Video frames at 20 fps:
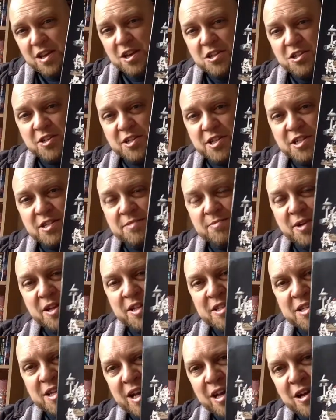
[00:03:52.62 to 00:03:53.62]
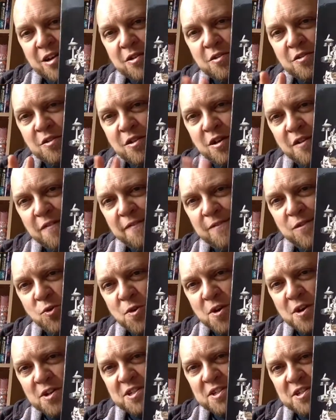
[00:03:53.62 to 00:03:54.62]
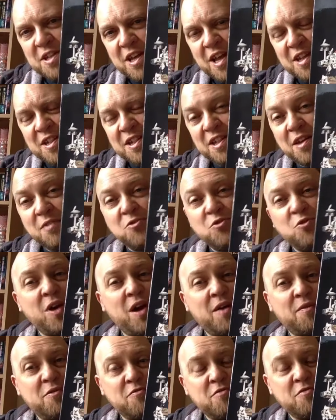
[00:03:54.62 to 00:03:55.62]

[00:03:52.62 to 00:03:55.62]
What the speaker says: So this is my Tau force as is. I do have a